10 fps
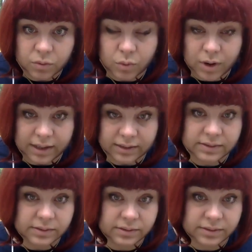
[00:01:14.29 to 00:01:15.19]
quite
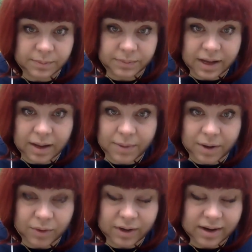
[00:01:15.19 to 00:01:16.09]
some time
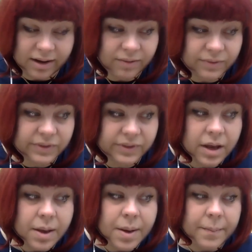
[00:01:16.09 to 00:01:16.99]
our lives,
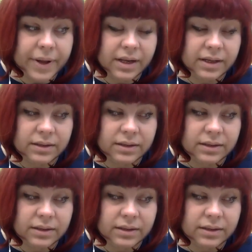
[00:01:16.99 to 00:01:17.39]
but